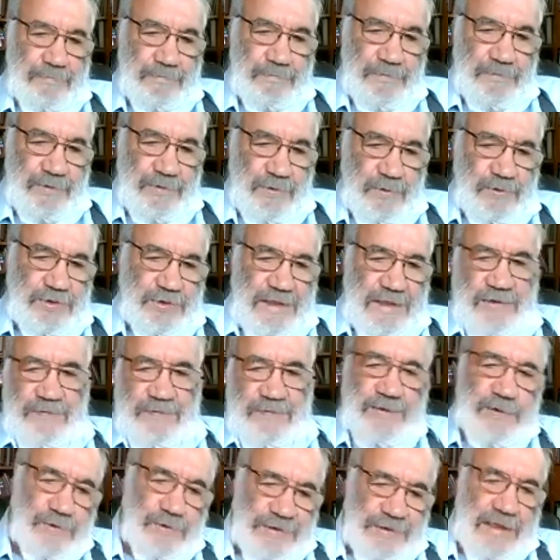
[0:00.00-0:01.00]
to save
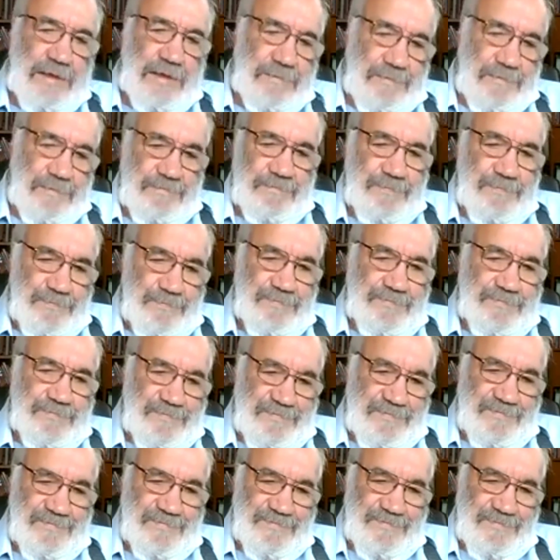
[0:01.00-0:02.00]
yourself.
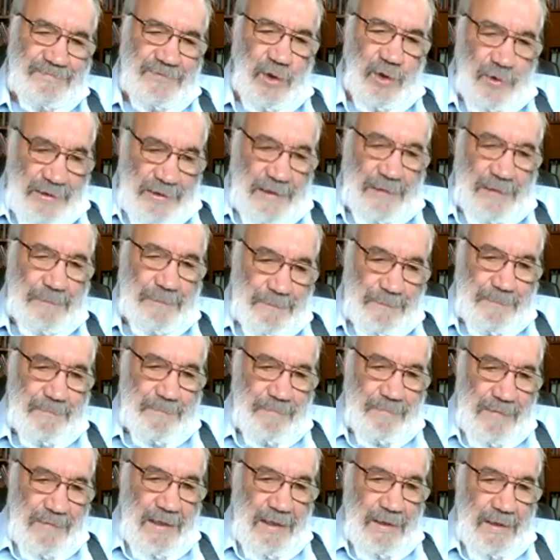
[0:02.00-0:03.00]
Okay?
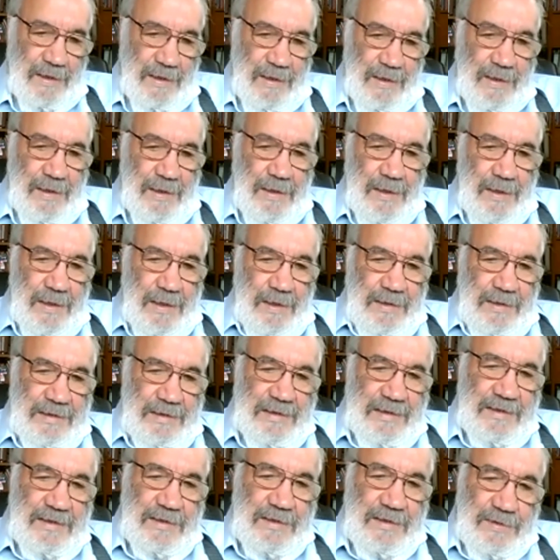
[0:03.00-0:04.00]

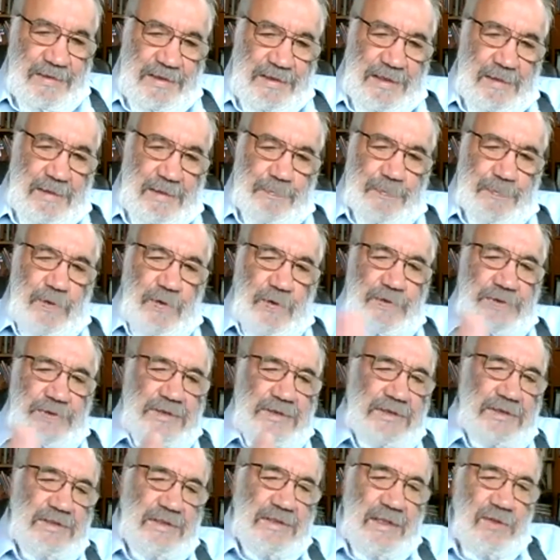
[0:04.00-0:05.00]
The other approach
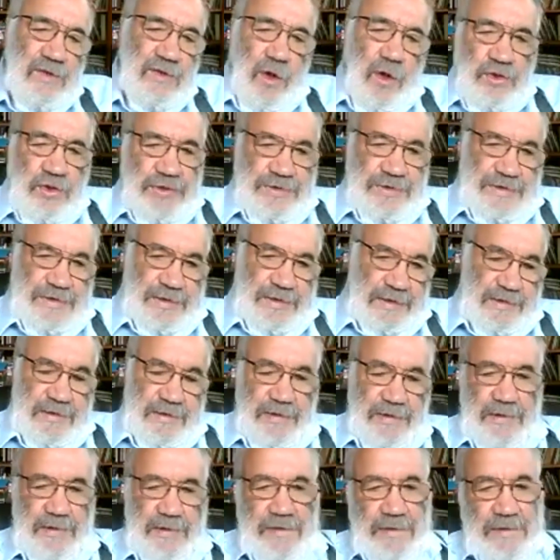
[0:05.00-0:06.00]
is the Gnostic.
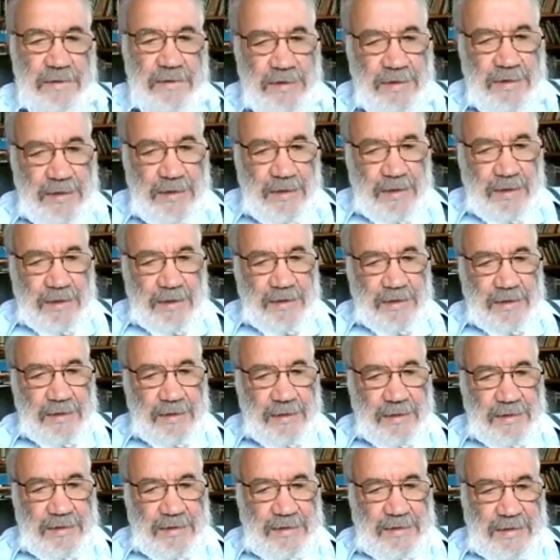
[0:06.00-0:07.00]

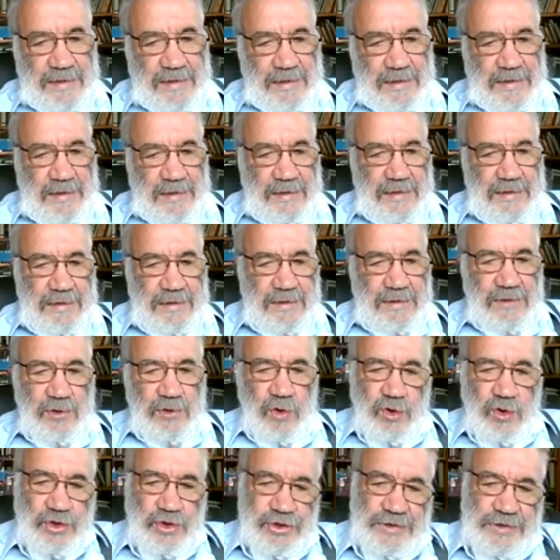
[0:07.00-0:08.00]
The
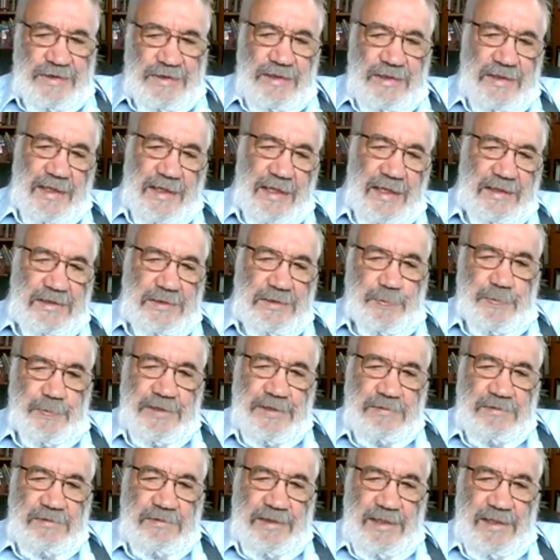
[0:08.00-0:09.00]
Gnostic
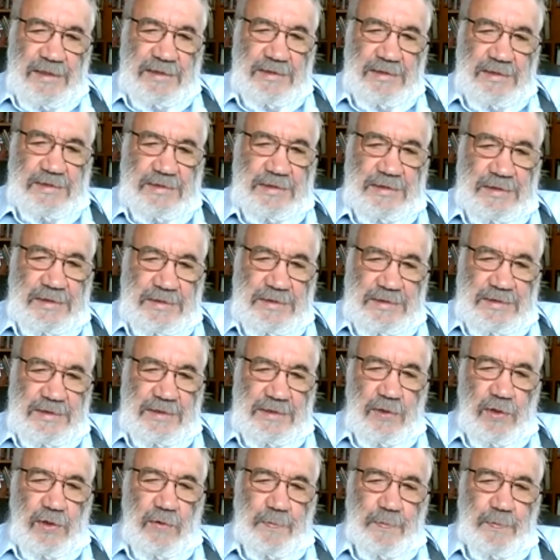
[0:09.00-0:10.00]
experience is the
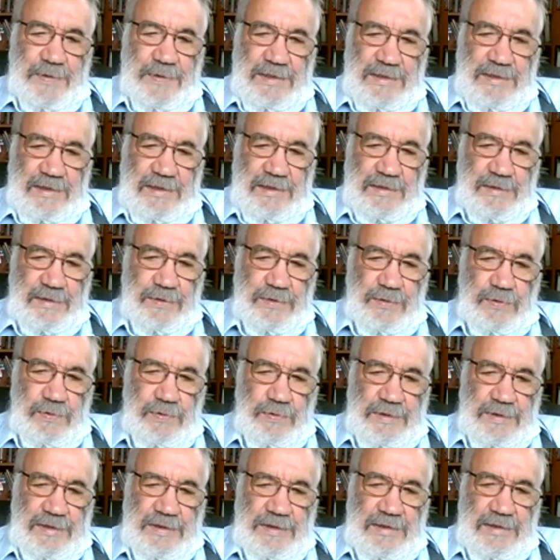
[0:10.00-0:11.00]
opening to
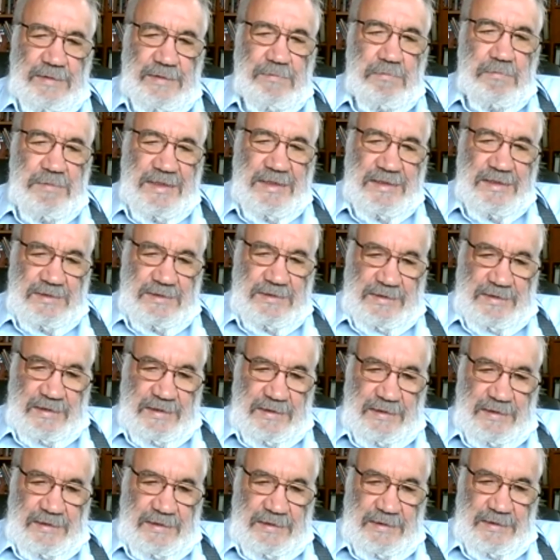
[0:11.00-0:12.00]
the
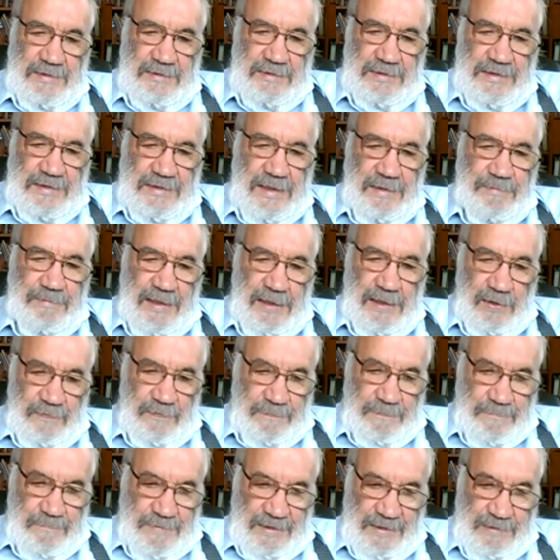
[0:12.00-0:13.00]
mystic
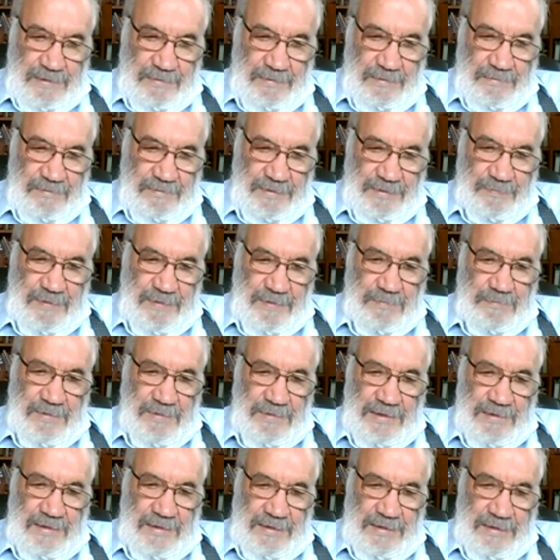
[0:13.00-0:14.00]
development.
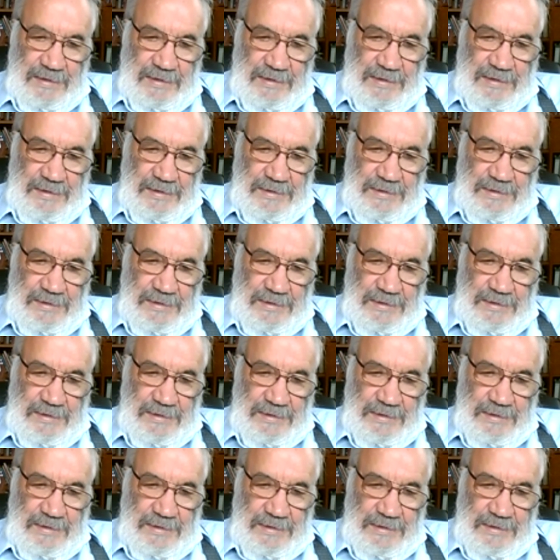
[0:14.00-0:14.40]
Remember the